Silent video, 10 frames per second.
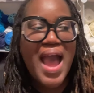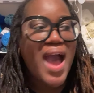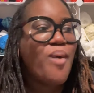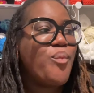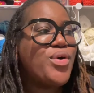
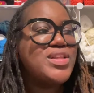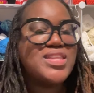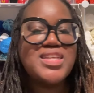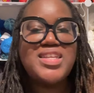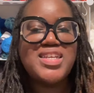I want
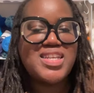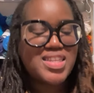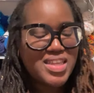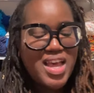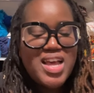to just
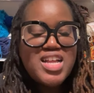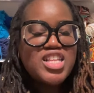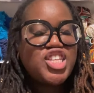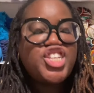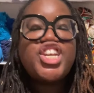
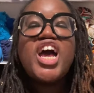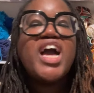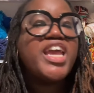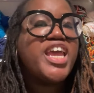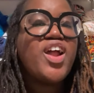
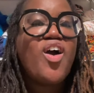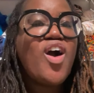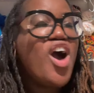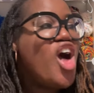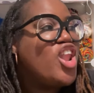chuck it
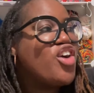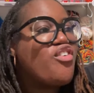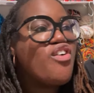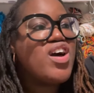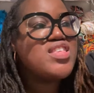all
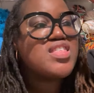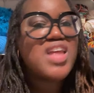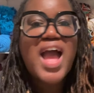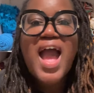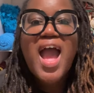across
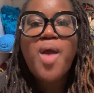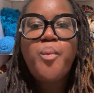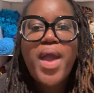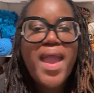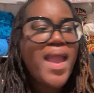the
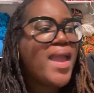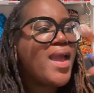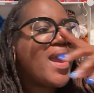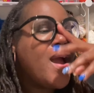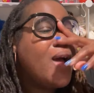
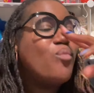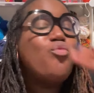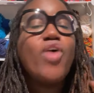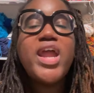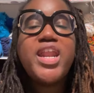highway,
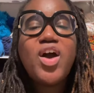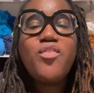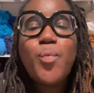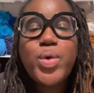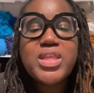run it
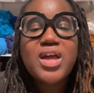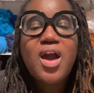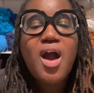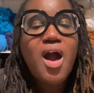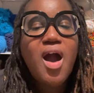over with the
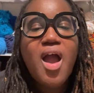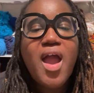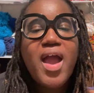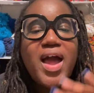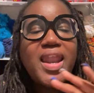
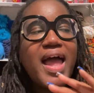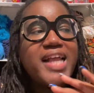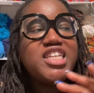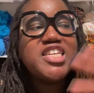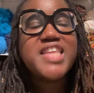car,
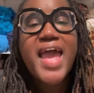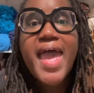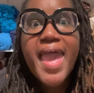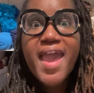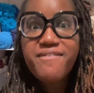like just
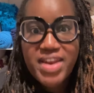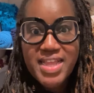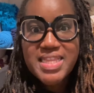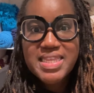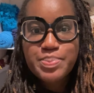have it
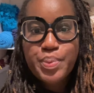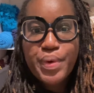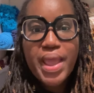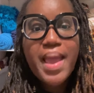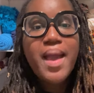at this
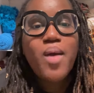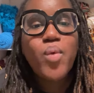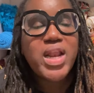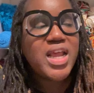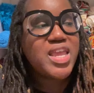point.
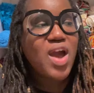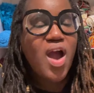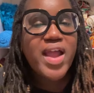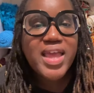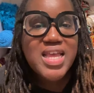When the
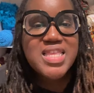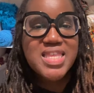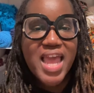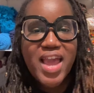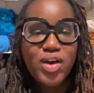yarn gets
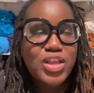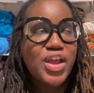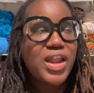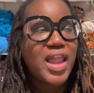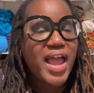tangled,
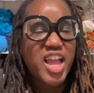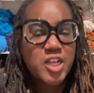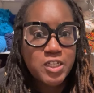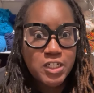you're like,